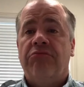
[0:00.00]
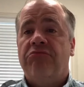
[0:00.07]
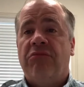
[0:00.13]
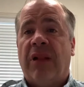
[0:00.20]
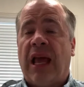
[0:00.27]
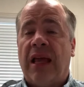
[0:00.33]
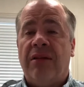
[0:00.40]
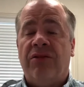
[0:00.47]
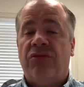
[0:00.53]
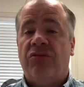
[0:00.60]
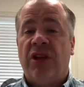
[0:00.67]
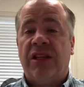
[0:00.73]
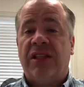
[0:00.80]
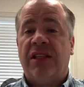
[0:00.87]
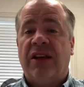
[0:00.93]
like
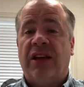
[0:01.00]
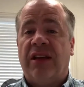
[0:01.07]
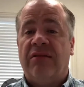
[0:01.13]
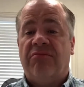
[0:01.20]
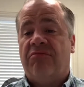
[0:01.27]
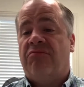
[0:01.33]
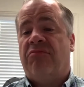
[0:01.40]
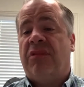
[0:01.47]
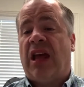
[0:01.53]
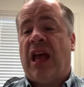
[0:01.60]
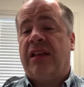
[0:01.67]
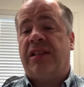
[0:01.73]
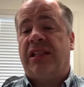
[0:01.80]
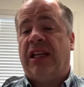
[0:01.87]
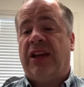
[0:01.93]

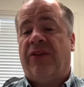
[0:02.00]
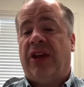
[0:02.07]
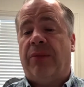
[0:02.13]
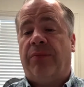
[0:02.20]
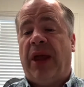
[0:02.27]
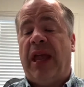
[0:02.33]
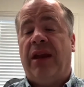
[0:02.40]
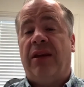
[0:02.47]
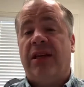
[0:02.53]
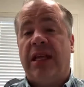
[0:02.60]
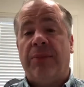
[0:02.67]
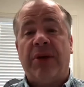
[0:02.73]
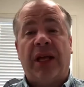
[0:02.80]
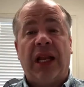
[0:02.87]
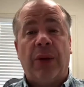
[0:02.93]
as significant pain,
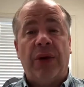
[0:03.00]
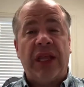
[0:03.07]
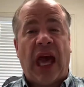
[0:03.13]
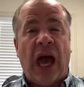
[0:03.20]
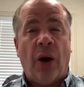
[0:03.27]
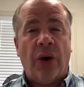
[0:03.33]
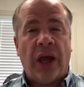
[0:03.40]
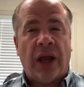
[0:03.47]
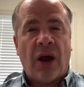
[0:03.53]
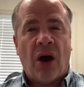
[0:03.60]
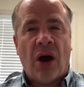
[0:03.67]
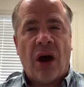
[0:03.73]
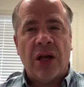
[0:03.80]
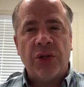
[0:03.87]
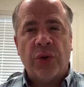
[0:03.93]
typically without a
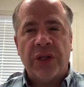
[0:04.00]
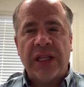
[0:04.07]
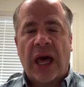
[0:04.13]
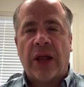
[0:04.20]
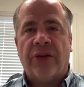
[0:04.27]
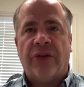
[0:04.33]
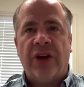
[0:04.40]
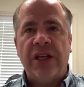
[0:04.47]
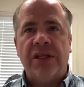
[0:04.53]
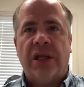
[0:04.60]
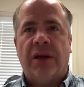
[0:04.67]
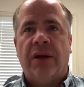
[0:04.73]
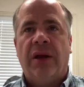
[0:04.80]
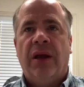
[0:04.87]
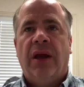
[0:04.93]
cause or without a
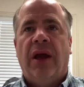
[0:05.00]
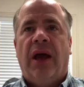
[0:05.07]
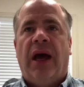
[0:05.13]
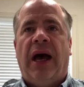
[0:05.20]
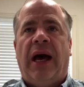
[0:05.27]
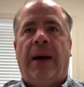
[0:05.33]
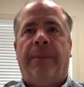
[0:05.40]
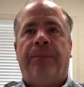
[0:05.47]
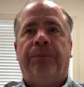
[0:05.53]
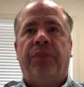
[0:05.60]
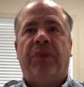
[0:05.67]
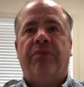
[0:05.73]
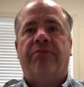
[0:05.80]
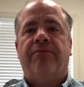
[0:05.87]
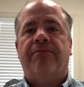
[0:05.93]
reason.
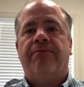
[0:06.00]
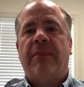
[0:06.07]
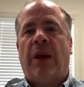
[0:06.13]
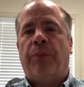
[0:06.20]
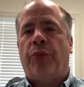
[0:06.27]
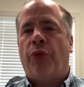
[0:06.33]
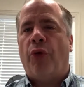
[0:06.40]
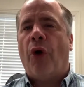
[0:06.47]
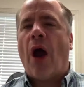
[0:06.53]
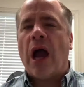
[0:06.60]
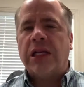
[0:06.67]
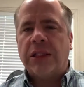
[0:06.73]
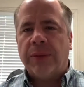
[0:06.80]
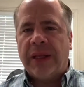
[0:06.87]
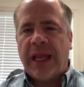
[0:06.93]

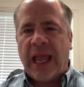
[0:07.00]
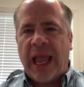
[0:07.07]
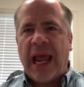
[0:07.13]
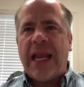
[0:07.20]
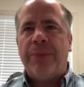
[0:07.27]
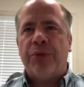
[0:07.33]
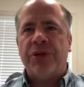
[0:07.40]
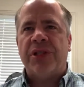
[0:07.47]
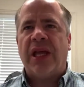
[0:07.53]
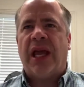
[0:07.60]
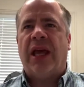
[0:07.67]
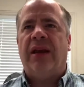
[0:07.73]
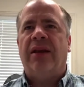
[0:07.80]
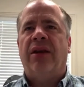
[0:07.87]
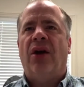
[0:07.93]
Approximately
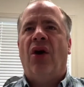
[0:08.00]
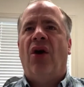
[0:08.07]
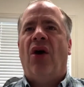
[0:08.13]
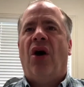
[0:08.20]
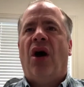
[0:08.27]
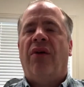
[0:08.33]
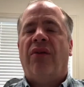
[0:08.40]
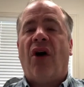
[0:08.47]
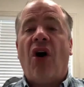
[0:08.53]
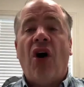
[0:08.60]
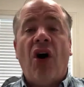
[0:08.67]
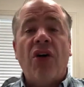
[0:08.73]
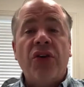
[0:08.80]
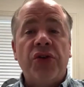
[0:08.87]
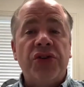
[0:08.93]
80% of
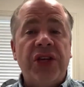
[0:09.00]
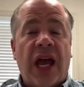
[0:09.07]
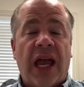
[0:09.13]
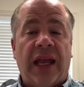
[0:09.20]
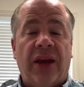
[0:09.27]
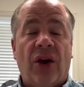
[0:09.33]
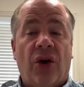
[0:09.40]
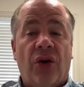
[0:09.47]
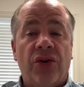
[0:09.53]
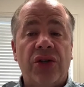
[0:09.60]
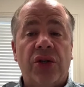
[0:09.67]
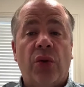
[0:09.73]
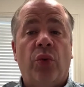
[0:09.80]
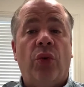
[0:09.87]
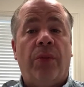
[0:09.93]
all those diagnosed
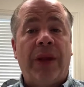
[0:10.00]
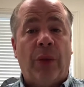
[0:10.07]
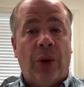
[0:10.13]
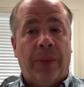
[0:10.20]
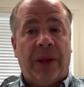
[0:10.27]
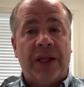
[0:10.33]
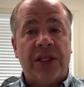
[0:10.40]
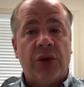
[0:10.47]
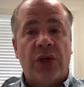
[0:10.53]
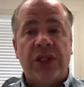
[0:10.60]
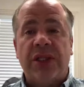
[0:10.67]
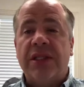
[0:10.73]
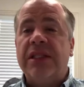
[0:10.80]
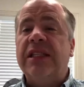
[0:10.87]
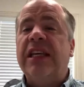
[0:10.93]
will be women. So it's
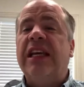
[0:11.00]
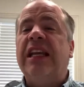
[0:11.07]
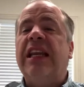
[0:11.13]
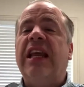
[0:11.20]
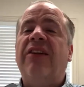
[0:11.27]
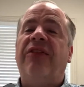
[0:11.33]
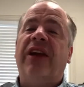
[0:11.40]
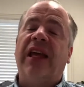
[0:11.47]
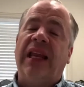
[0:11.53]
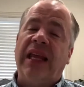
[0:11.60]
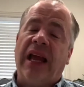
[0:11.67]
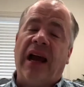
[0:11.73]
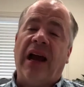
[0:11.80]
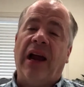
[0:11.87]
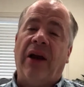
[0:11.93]
significantly
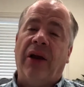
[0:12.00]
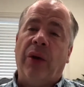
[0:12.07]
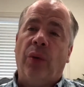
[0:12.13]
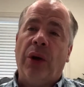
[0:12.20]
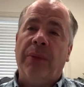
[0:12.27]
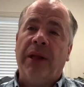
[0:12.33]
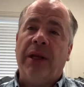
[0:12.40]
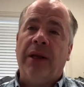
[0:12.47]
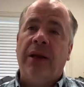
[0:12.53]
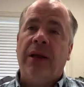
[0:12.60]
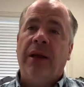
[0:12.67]
higher in women.